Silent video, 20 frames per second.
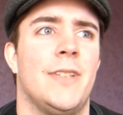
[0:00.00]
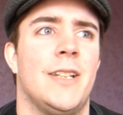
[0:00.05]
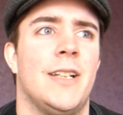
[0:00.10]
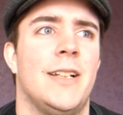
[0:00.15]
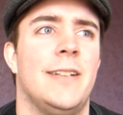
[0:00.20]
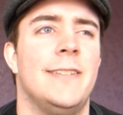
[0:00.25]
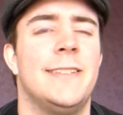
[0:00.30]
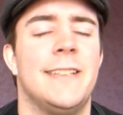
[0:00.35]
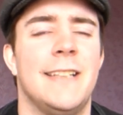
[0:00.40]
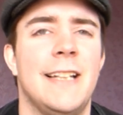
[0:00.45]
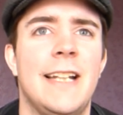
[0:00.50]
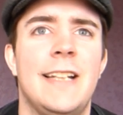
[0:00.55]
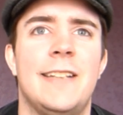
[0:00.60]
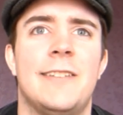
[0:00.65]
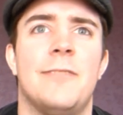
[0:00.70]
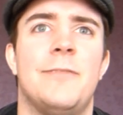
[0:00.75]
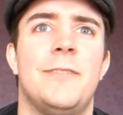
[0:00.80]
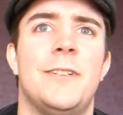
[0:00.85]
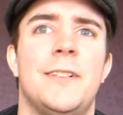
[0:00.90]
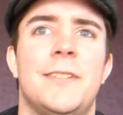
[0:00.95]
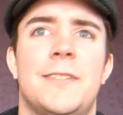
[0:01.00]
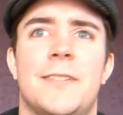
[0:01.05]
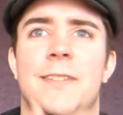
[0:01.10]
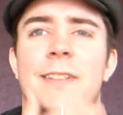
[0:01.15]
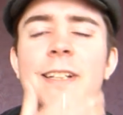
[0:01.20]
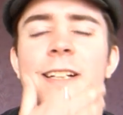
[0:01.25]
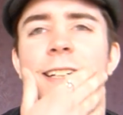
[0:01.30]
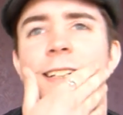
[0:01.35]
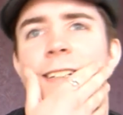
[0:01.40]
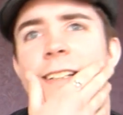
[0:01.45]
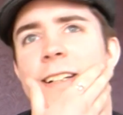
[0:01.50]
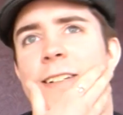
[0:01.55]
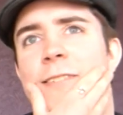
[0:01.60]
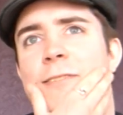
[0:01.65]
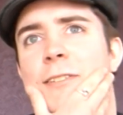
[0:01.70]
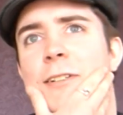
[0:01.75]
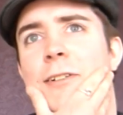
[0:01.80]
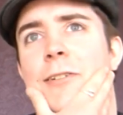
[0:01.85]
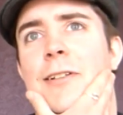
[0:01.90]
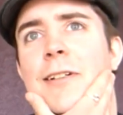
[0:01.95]
It was at least the first or second day
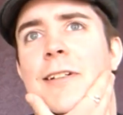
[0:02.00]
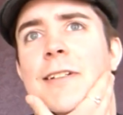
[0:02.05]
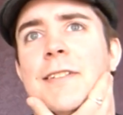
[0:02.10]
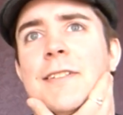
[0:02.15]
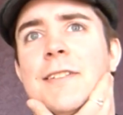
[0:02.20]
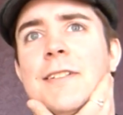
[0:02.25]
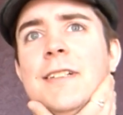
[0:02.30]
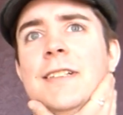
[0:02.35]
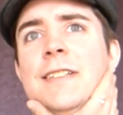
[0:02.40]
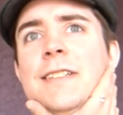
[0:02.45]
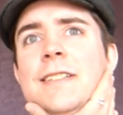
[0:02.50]
of college.